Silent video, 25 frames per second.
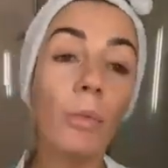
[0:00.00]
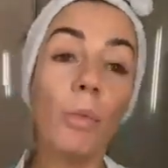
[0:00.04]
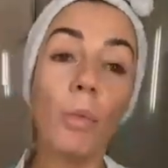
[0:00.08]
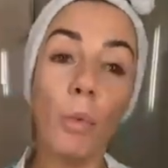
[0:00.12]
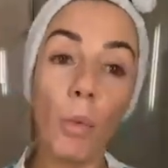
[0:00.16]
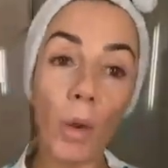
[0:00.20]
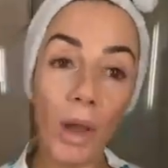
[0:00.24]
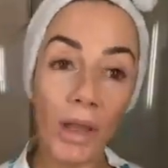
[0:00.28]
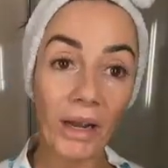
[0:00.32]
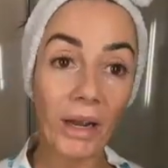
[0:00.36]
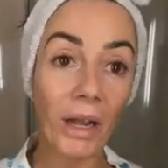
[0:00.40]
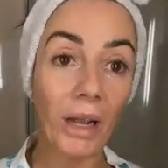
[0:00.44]

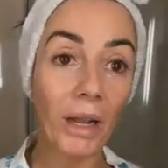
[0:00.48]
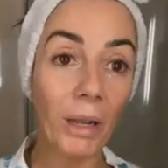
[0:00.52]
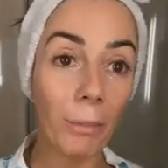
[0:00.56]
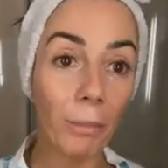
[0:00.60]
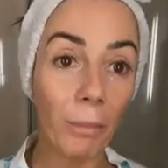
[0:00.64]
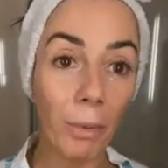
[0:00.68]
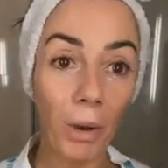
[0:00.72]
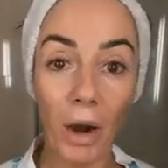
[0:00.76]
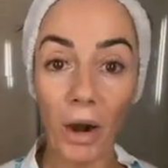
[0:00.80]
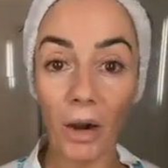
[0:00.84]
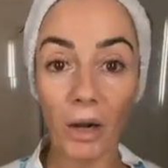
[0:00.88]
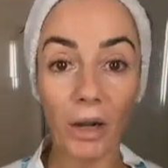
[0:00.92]
when I
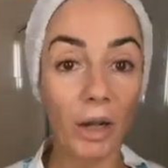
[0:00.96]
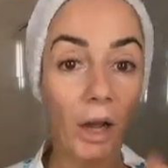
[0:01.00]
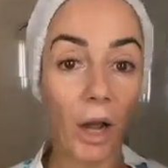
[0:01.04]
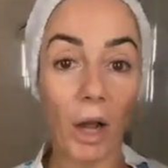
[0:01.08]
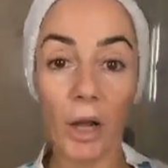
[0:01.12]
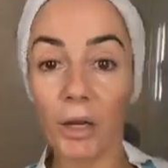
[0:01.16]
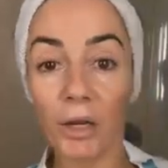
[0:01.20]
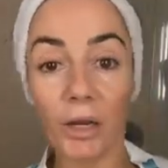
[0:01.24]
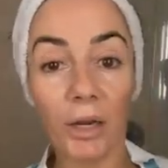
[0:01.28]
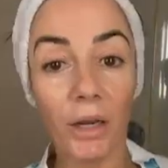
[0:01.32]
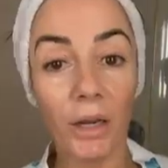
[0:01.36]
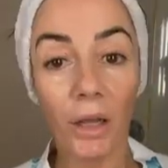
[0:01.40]
embark
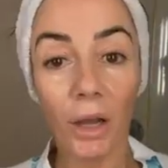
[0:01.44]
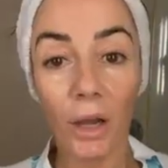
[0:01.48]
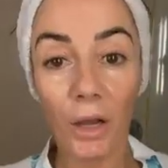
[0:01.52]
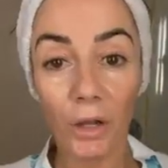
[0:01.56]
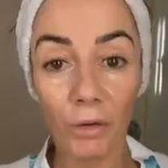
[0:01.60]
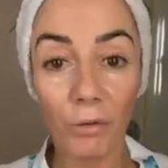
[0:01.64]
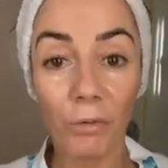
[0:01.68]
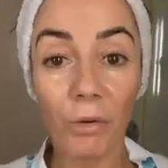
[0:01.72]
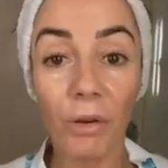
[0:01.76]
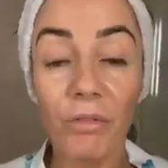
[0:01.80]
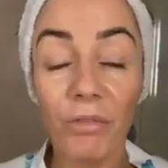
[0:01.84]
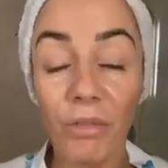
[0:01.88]
on
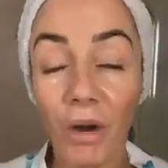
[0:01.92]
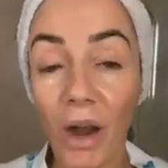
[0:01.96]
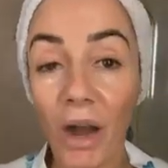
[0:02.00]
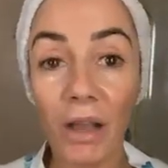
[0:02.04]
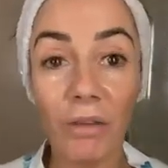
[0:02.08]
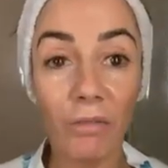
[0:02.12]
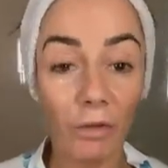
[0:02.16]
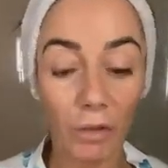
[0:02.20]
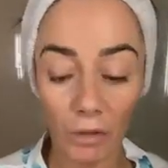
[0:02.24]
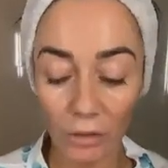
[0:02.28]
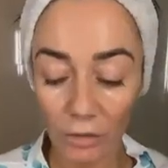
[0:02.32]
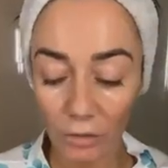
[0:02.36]
a
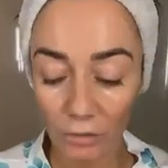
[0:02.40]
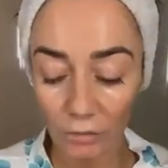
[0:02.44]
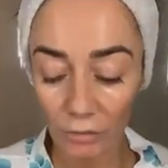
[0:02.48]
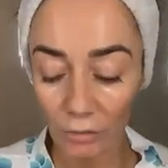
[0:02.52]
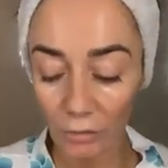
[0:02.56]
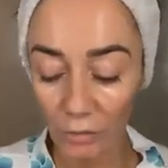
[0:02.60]
revival,